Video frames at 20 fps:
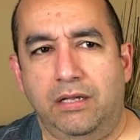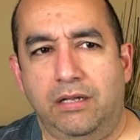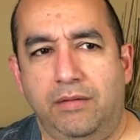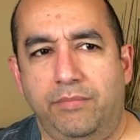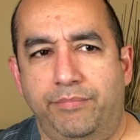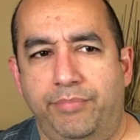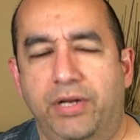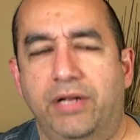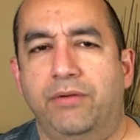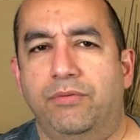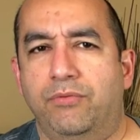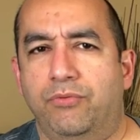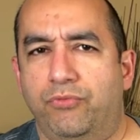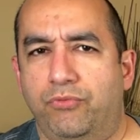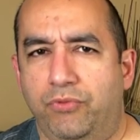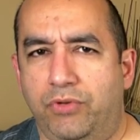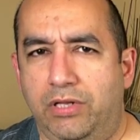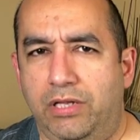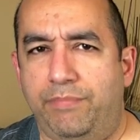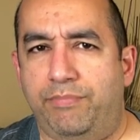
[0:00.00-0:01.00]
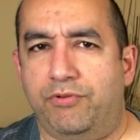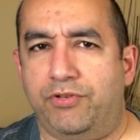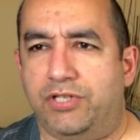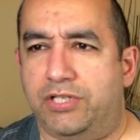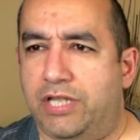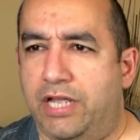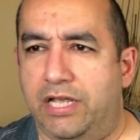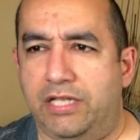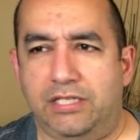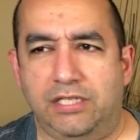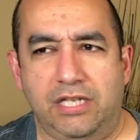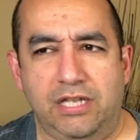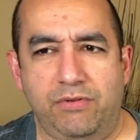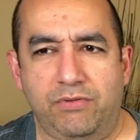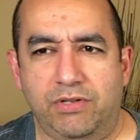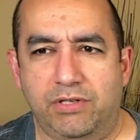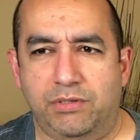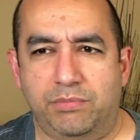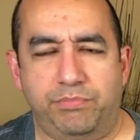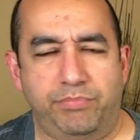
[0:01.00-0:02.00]
but really precise. He
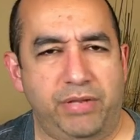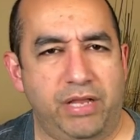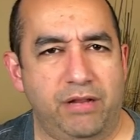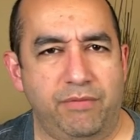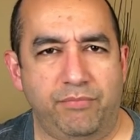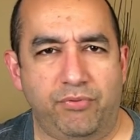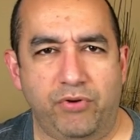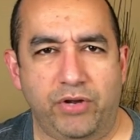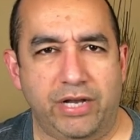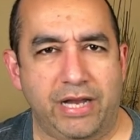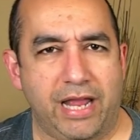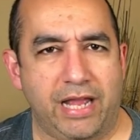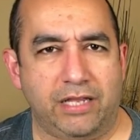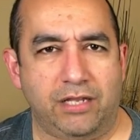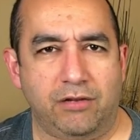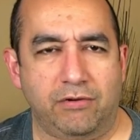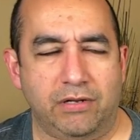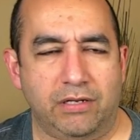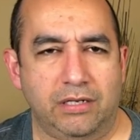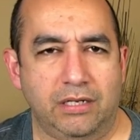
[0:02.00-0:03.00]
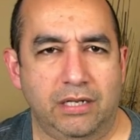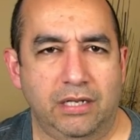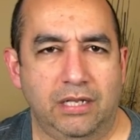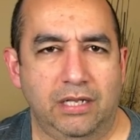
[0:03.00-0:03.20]
was pinpoint accurate.